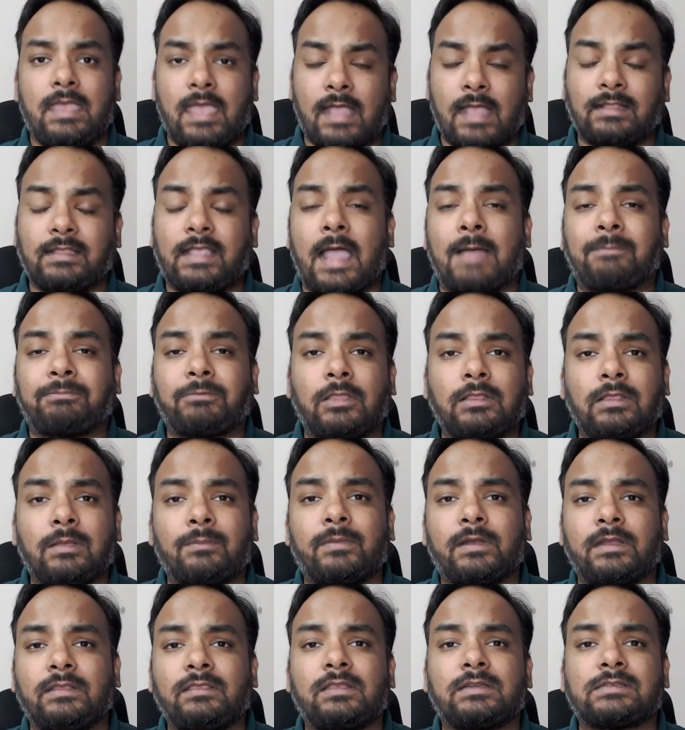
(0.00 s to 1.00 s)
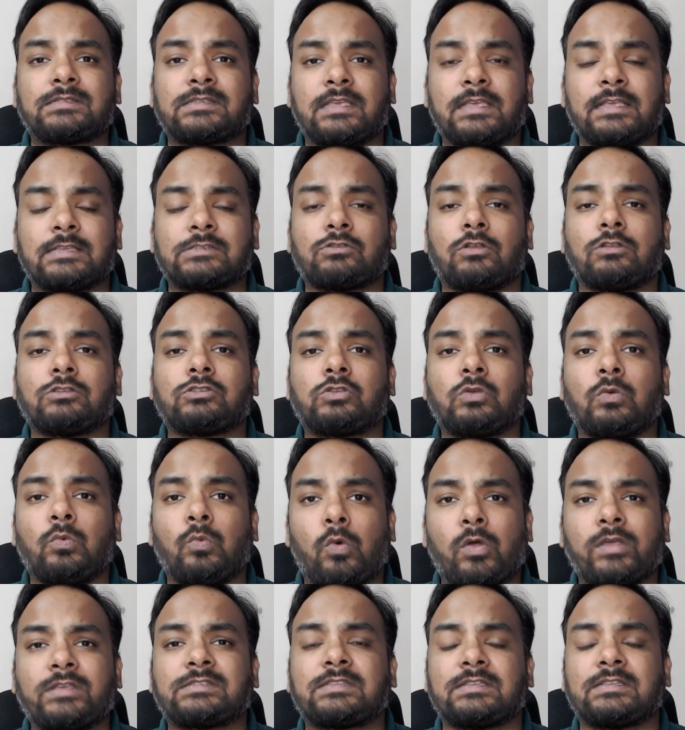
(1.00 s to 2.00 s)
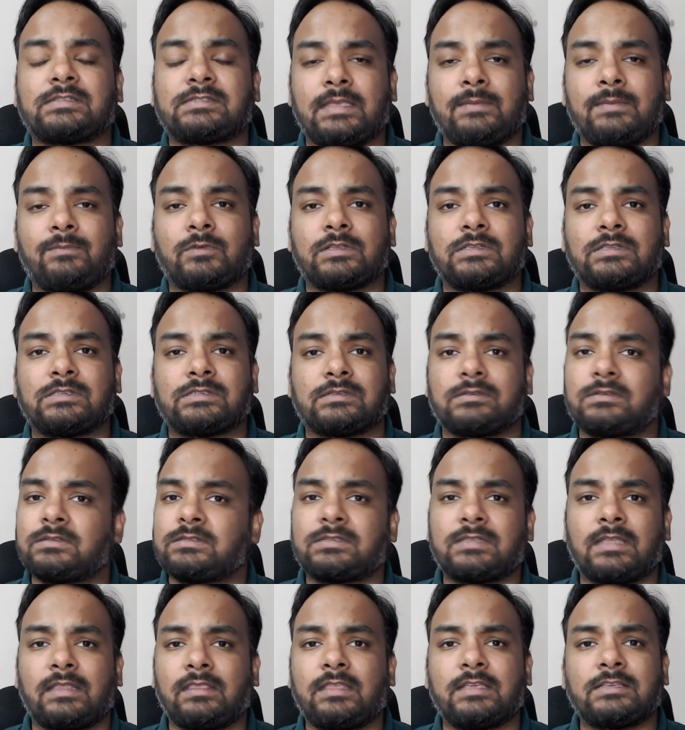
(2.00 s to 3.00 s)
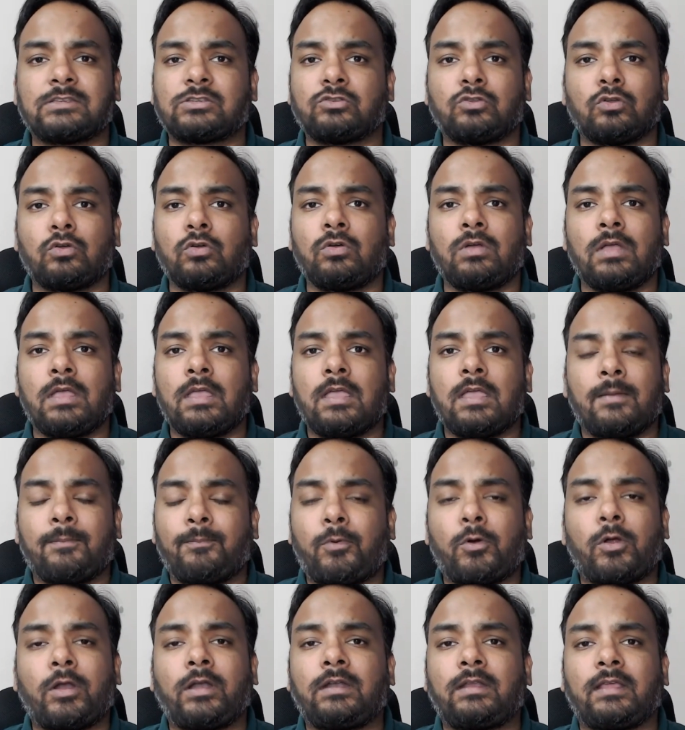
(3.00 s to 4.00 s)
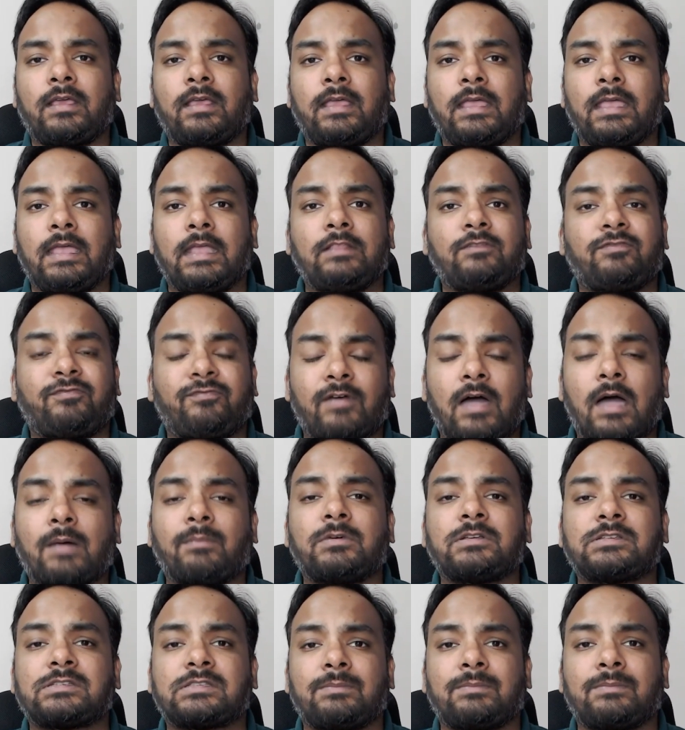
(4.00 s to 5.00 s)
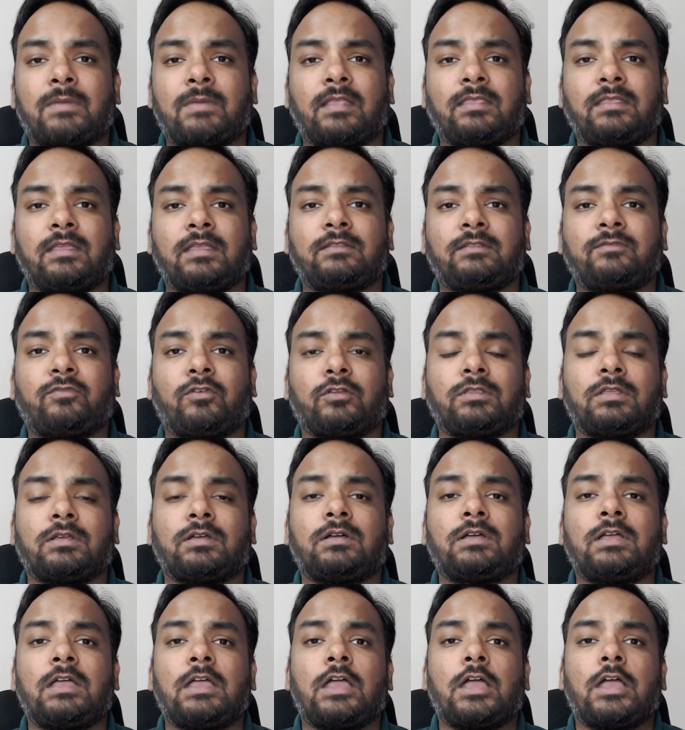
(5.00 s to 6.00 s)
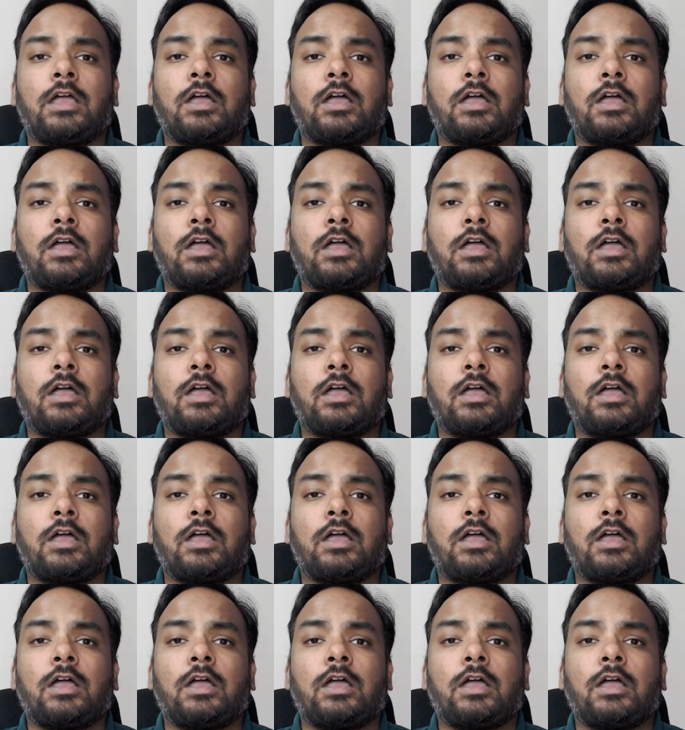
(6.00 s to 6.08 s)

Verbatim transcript: And Captain Amarinder Singh has also voiced the same concerns, that there's no point in farmers demanding for the,